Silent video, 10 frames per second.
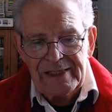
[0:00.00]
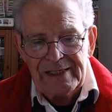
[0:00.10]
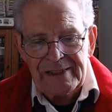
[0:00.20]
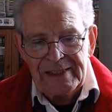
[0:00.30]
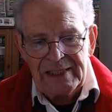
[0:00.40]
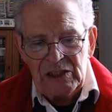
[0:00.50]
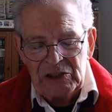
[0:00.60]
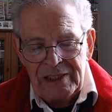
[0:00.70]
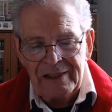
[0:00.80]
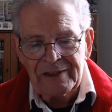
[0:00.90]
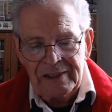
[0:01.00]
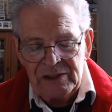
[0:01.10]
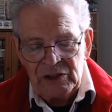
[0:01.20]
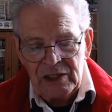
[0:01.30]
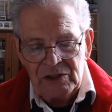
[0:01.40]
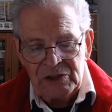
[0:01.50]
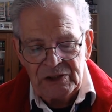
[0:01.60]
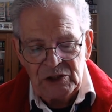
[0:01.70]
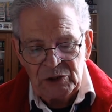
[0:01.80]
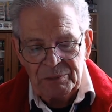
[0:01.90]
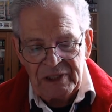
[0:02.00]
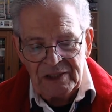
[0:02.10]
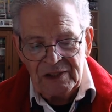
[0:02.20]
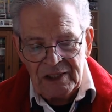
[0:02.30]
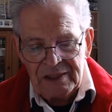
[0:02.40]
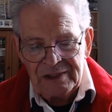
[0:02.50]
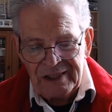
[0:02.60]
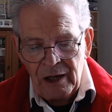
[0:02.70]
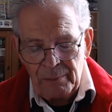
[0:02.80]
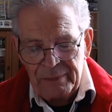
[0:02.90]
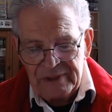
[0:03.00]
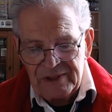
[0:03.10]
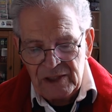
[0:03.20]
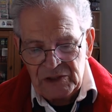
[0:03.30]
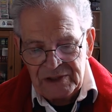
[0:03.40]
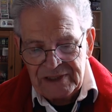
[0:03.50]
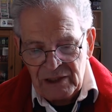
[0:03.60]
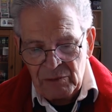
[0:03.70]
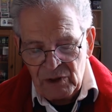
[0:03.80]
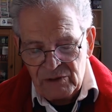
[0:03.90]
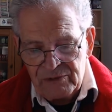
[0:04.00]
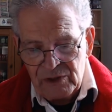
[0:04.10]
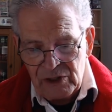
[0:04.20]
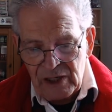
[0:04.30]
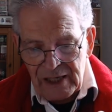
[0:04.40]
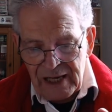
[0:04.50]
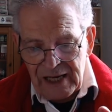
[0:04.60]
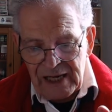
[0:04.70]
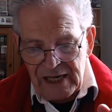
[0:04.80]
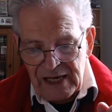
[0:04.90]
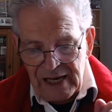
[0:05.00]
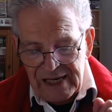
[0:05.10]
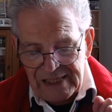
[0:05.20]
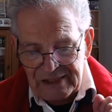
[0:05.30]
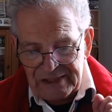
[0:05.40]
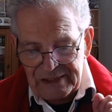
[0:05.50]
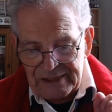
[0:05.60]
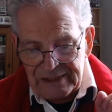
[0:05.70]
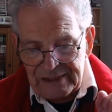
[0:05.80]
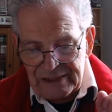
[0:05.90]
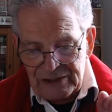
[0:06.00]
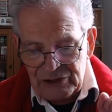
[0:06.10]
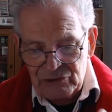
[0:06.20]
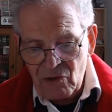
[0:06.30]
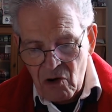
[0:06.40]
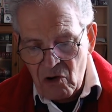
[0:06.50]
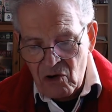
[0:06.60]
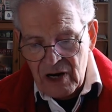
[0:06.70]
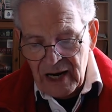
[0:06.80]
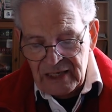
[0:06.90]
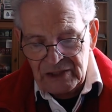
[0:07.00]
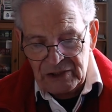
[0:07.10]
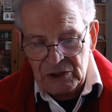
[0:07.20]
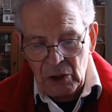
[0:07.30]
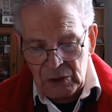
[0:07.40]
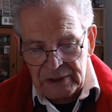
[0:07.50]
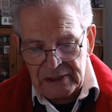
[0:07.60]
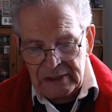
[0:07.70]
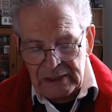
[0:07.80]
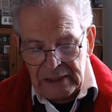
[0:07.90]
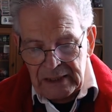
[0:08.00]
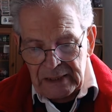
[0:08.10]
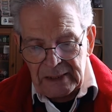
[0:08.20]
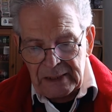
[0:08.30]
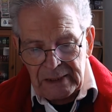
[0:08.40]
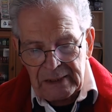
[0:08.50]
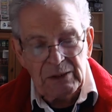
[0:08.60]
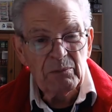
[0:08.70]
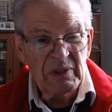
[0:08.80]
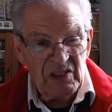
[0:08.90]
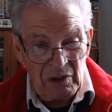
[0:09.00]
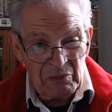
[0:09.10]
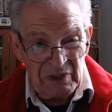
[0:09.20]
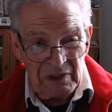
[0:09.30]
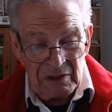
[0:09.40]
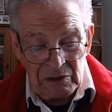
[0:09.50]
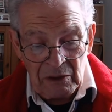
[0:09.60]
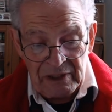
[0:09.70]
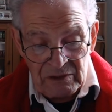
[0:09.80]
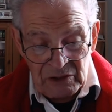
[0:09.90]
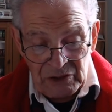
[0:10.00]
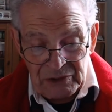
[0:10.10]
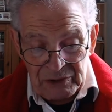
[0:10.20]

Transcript: the East Londoner tends to speed things up. It doesn't come over as strong as the Cockney. Could be something like this.